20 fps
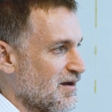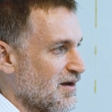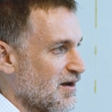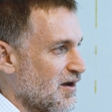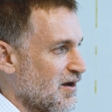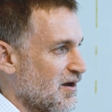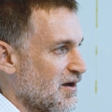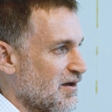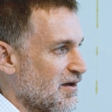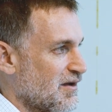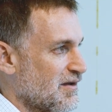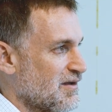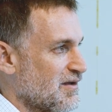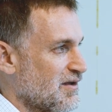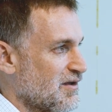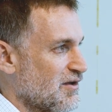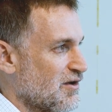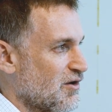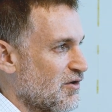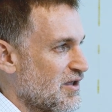an
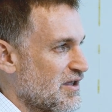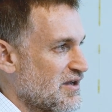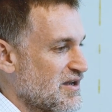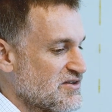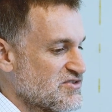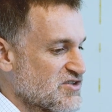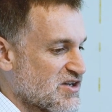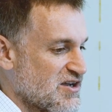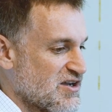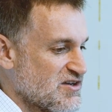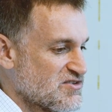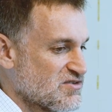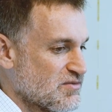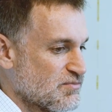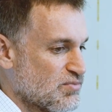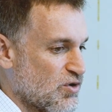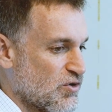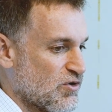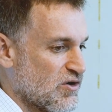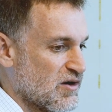education
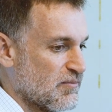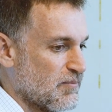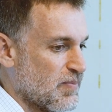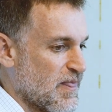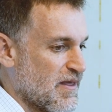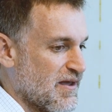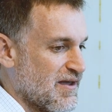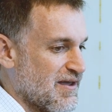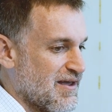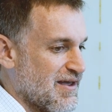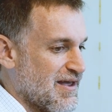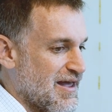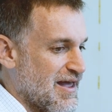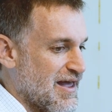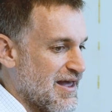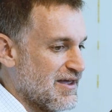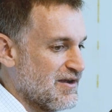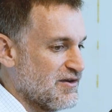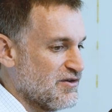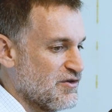program,
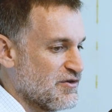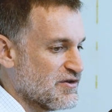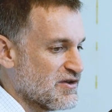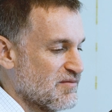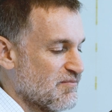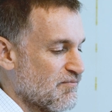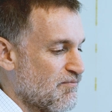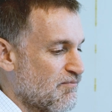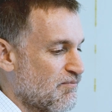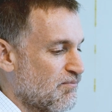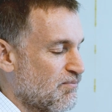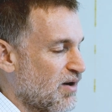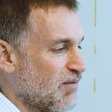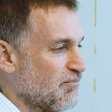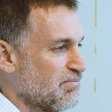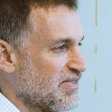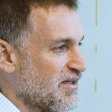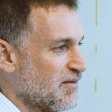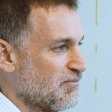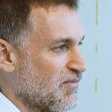and you can
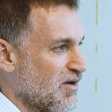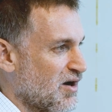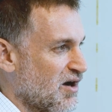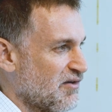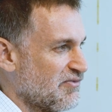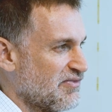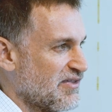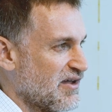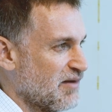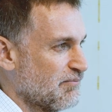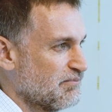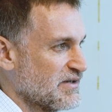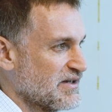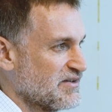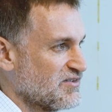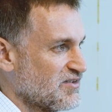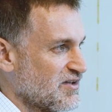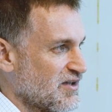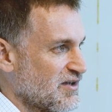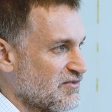bump them off that
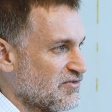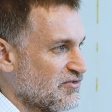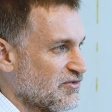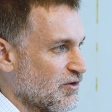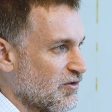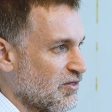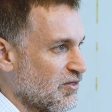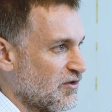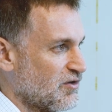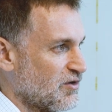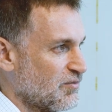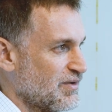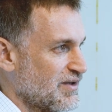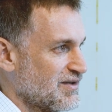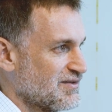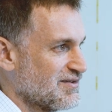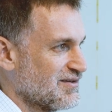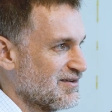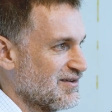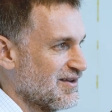baseline for a little
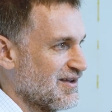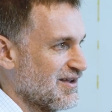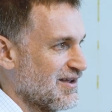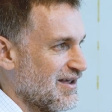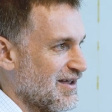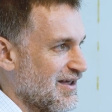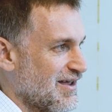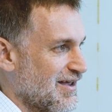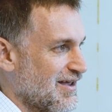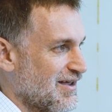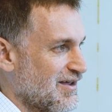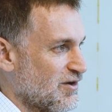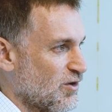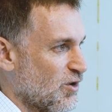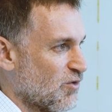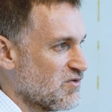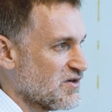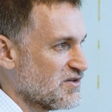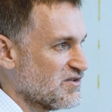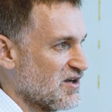bit. And
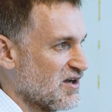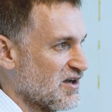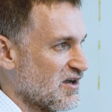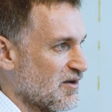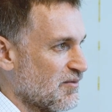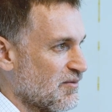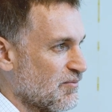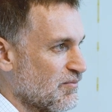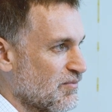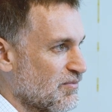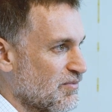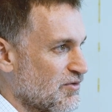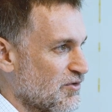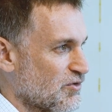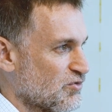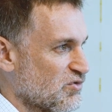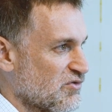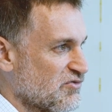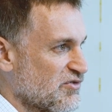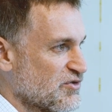over time,
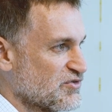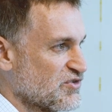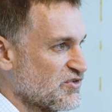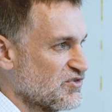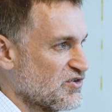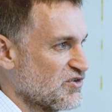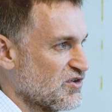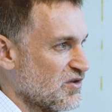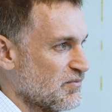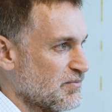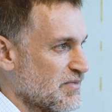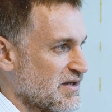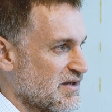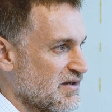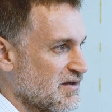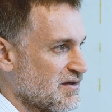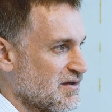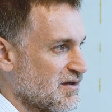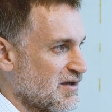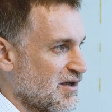there's reversion to the mean.